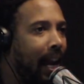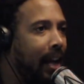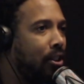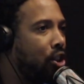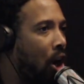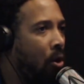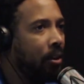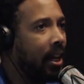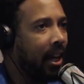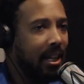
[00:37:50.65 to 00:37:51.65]
and
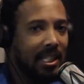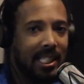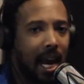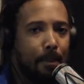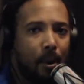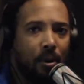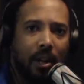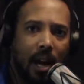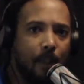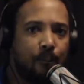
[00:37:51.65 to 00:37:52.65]
cooning and samboing
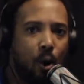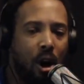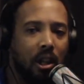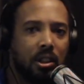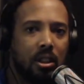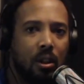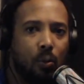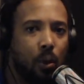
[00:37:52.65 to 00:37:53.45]
it up for us.